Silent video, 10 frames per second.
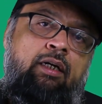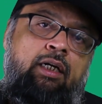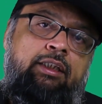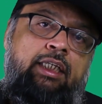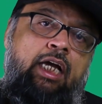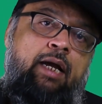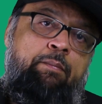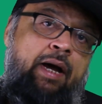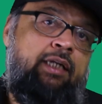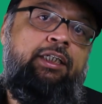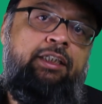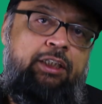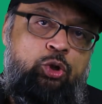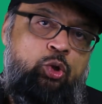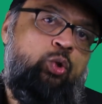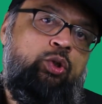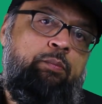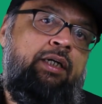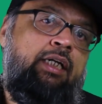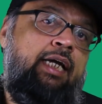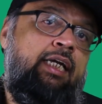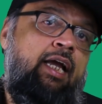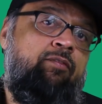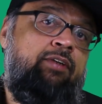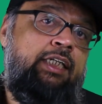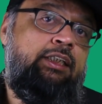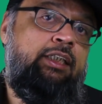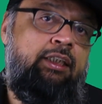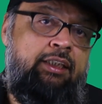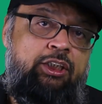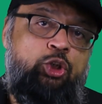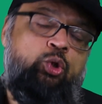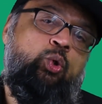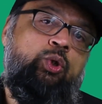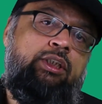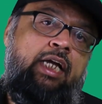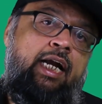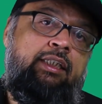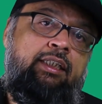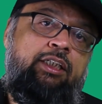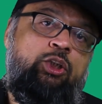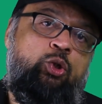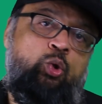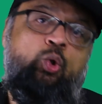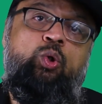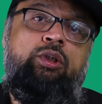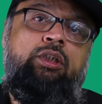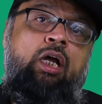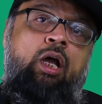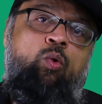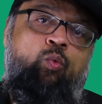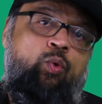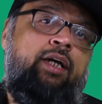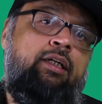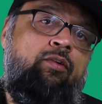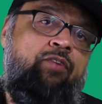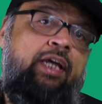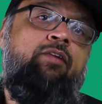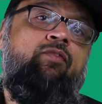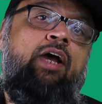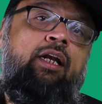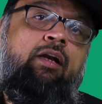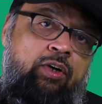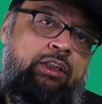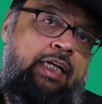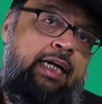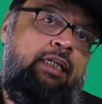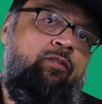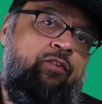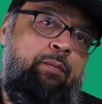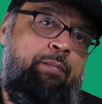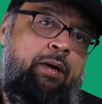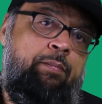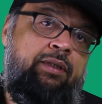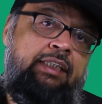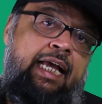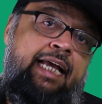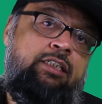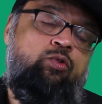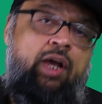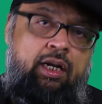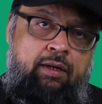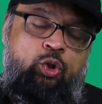They are marketing tools, but I have tested these tools, and these tools work very well for scientific purpose as well.